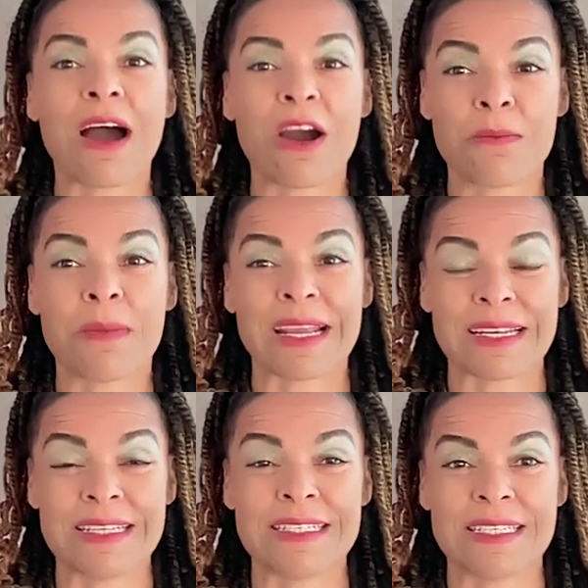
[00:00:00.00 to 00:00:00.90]
are
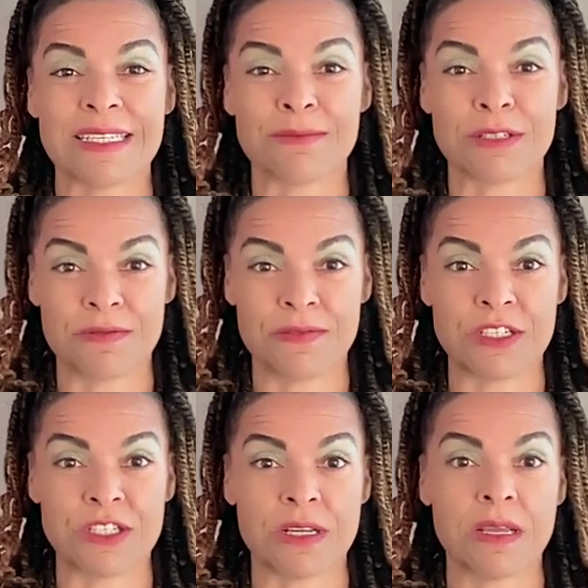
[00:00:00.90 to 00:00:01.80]
magnesium
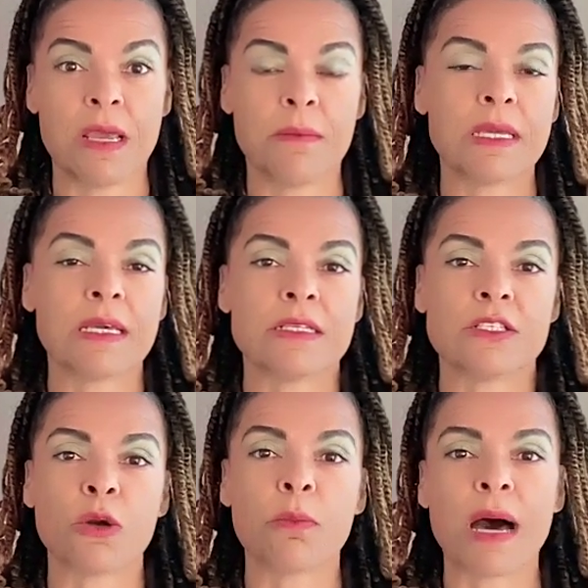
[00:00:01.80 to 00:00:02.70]
deficient
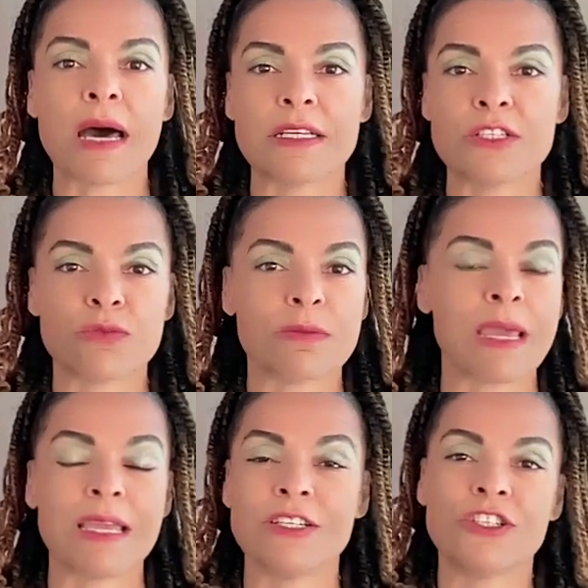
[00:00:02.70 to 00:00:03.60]
because their bodies
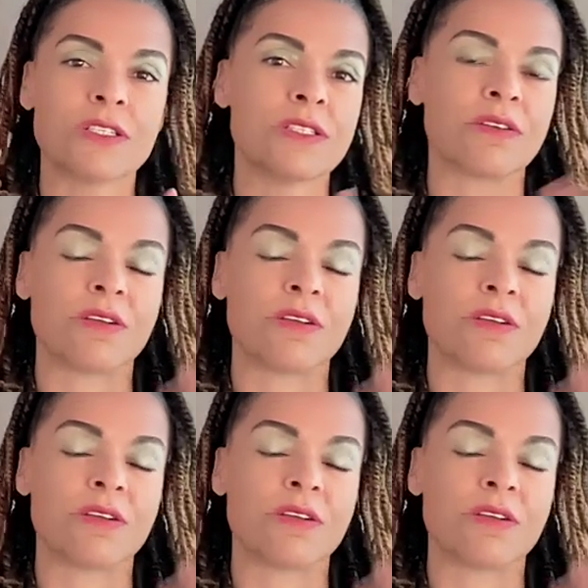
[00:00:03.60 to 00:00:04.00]
remain just